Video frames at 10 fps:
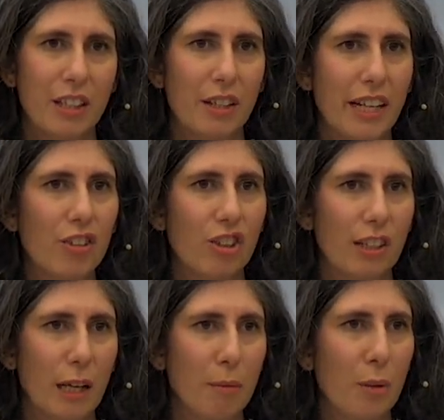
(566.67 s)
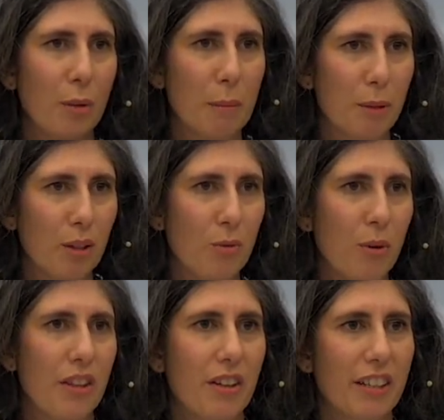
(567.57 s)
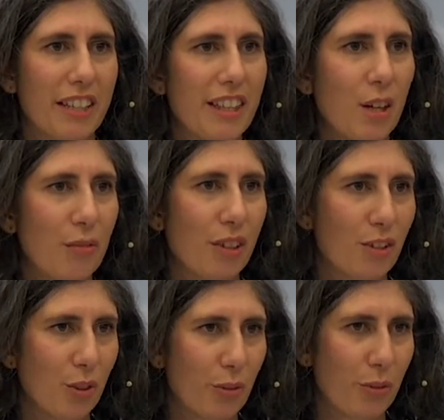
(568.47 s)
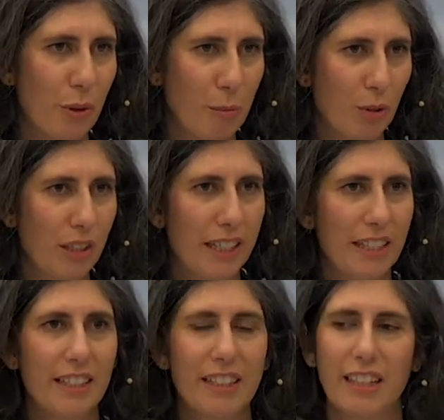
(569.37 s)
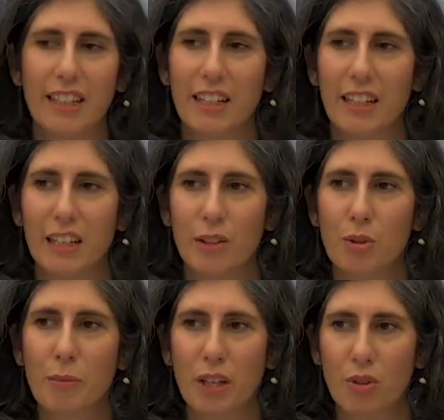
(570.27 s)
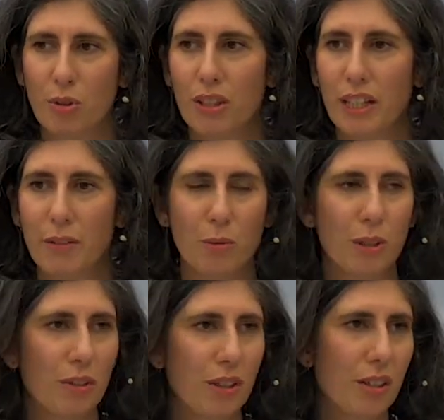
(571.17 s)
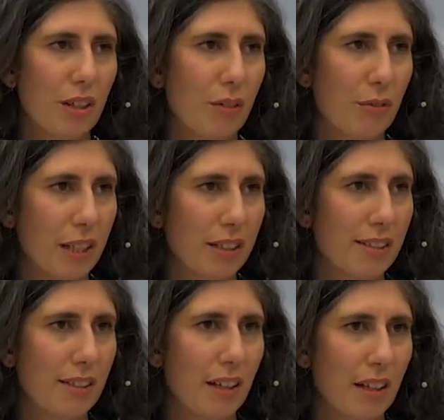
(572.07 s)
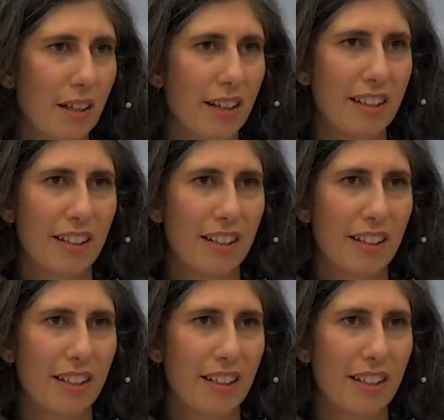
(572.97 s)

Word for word: connection among people, whether in the office or remotely, uh, to make sure that everyone feels uh,